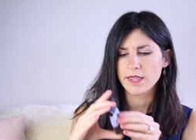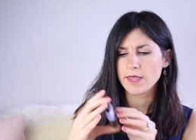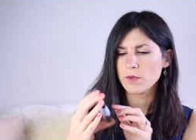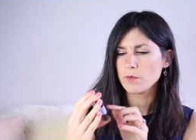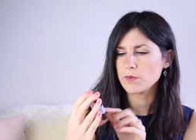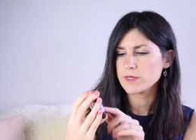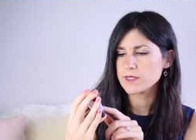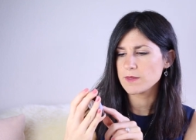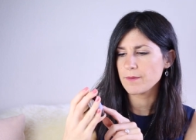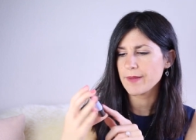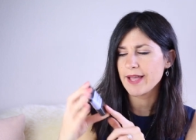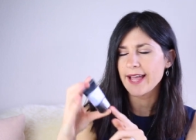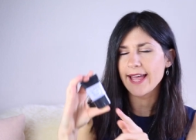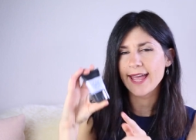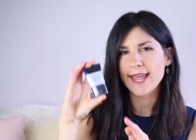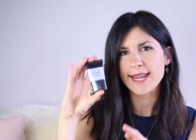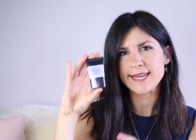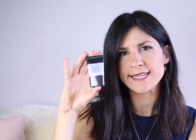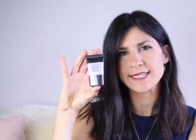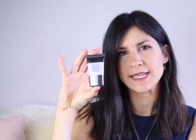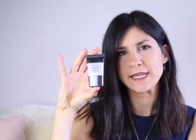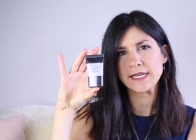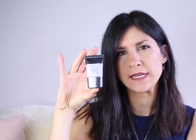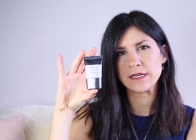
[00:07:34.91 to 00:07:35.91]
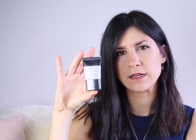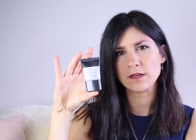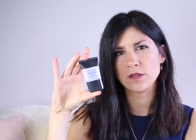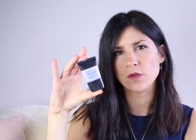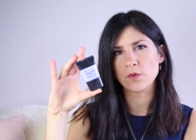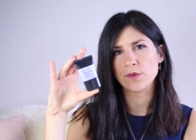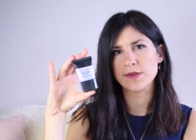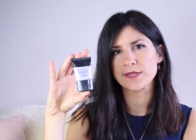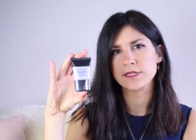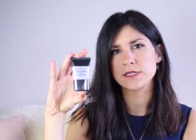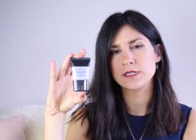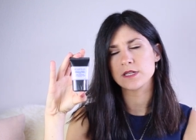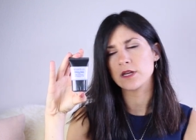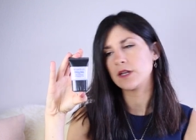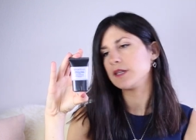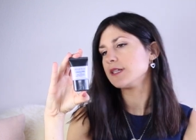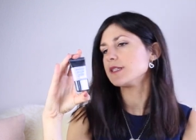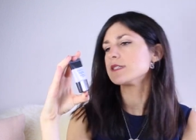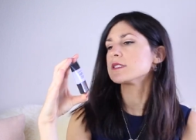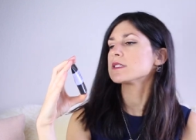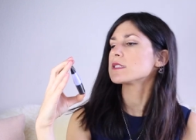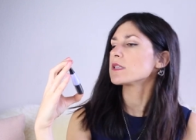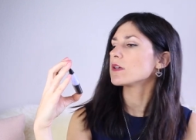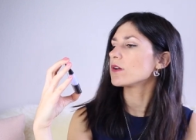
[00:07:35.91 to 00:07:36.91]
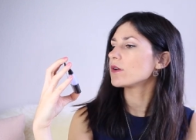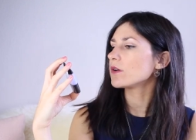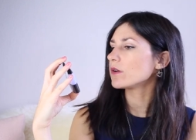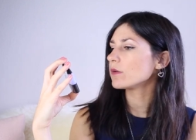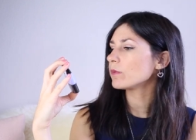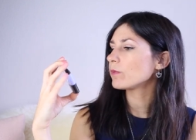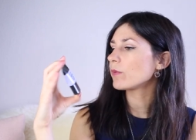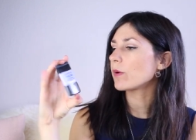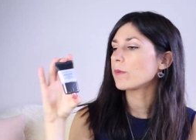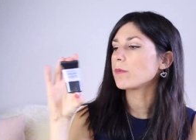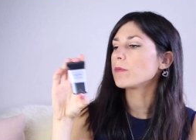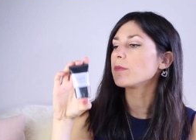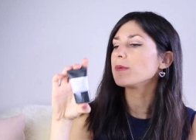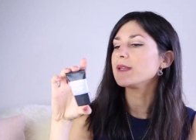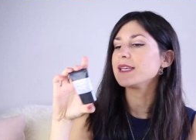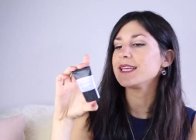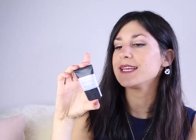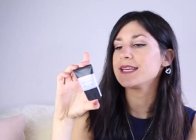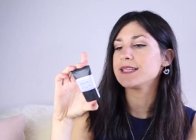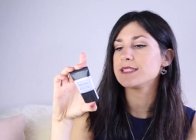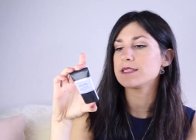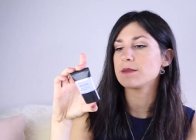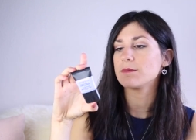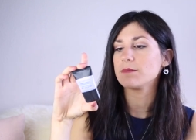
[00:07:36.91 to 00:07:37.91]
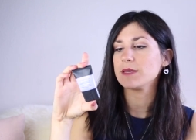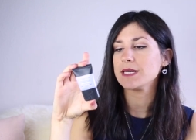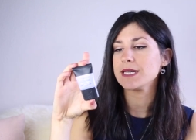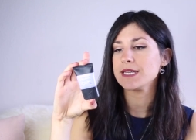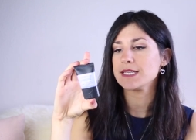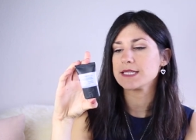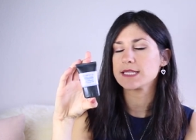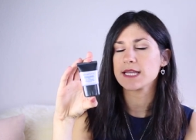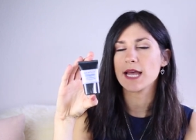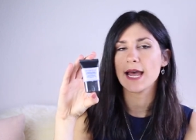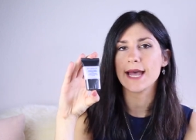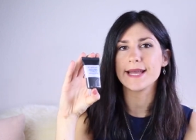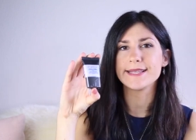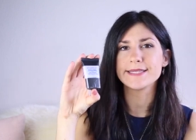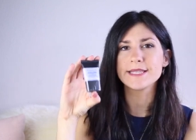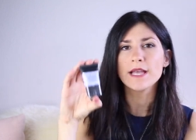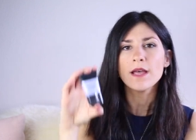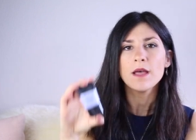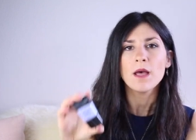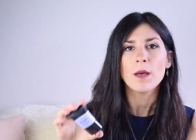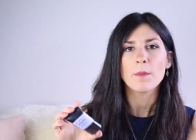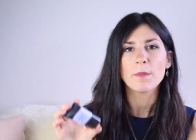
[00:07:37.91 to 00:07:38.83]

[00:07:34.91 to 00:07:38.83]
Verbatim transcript: it was about 18 US dollars so probably is a mini size